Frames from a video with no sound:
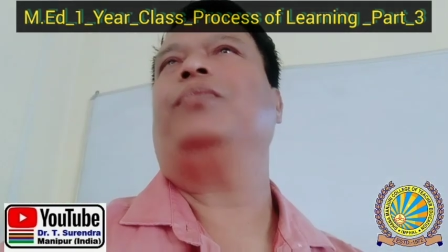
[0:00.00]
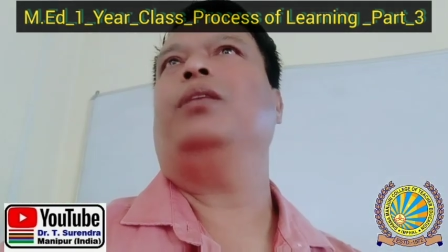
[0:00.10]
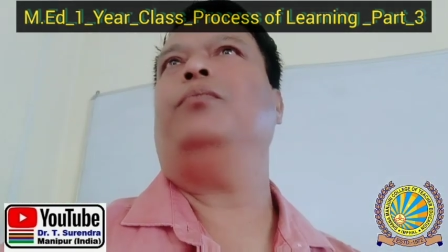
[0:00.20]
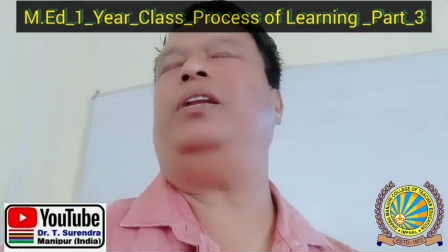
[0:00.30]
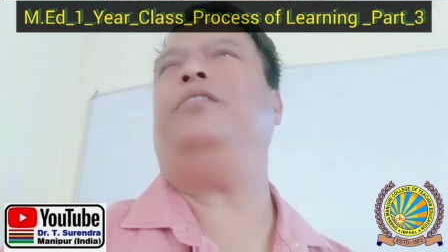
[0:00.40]

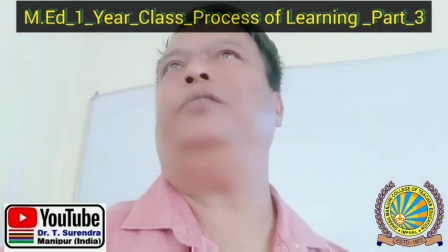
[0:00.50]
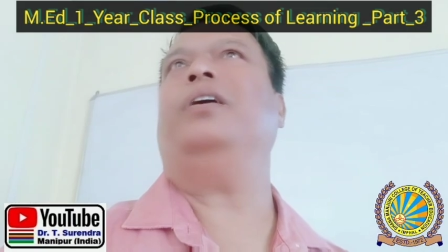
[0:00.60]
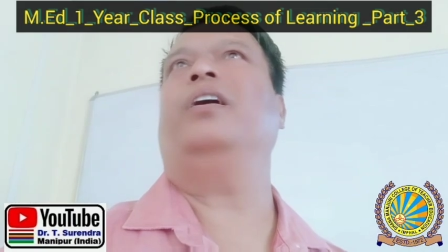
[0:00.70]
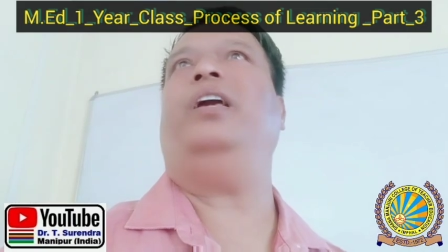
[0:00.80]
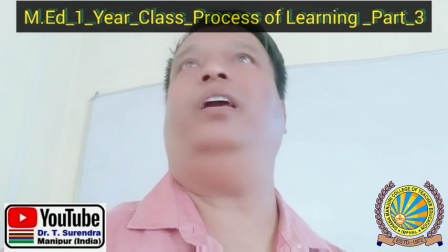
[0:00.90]
very
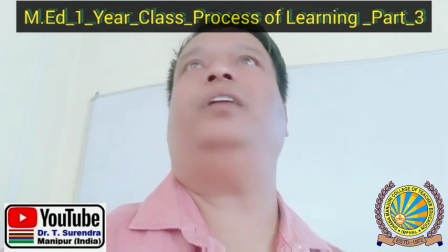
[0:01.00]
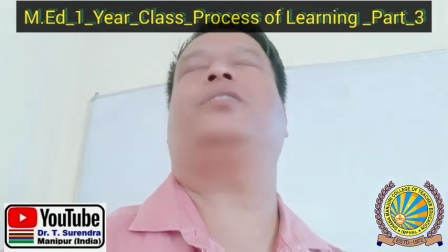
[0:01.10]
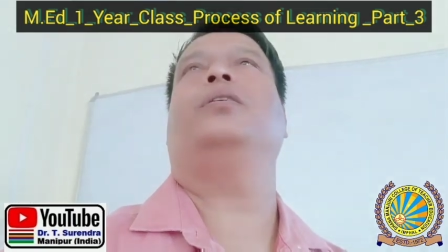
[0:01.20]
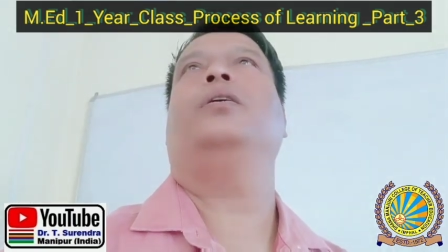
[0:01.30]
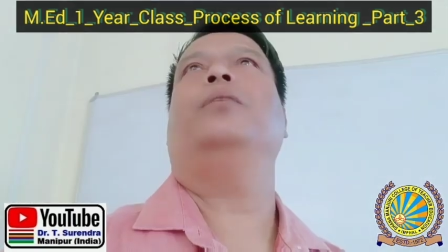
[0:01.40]
young
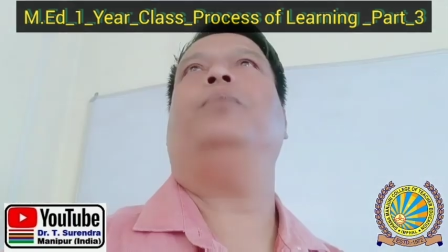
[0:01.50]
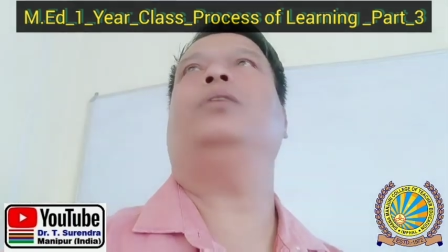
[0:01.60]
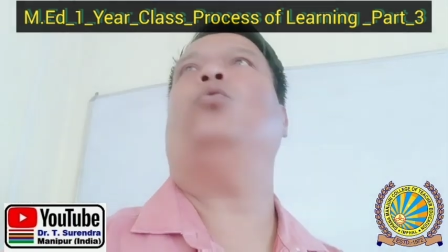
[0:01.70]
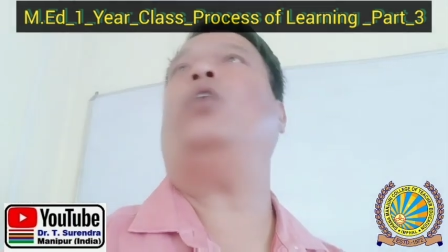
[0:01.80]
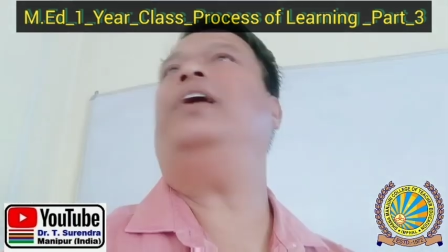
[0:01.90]
age,
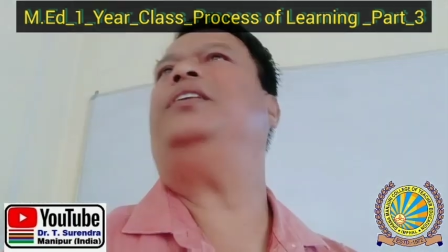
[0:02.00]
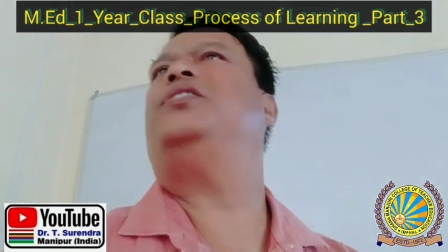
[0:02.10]
but why